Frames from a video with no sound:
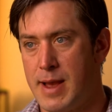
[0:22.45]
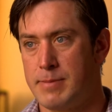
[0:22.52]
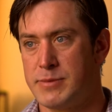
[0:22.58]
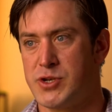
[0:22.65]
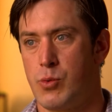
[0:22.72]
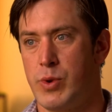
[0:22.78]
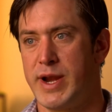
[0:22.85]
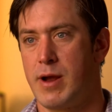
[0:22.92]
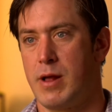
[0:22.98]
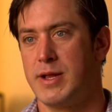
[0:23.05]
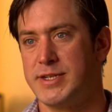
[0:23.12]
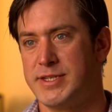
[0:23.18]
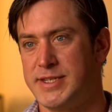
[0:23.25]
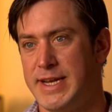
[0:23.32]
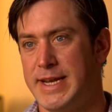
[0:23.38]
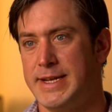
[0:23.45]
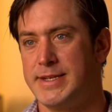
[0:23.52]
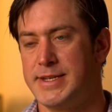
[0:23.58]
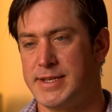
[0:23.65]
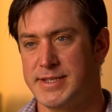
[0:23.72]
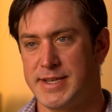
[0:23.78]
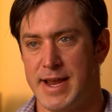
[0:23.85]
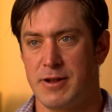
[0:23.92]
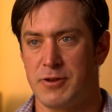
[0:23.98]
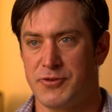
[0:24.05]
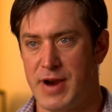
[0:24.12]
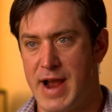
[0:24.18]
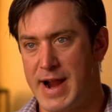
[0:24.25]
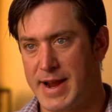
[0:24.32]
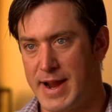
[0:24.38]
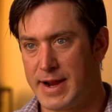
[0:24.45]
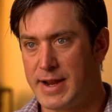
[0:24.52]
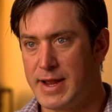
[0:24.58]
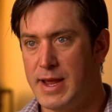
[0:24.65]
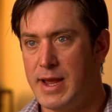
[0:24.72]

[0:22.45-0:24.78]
So we call it seed to sale tracking.